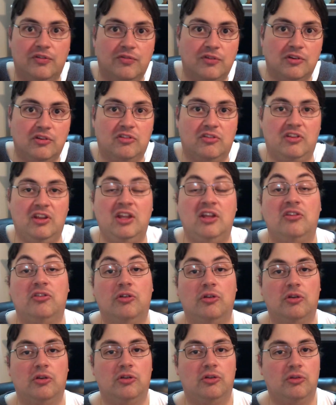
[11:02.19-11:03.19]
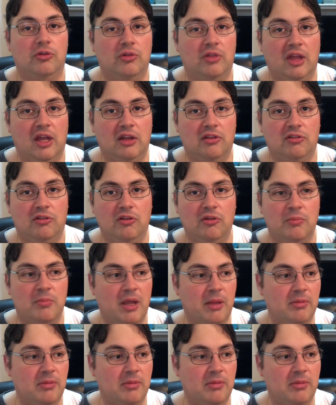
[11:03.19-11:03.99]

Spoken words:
different scenes, you can do that too.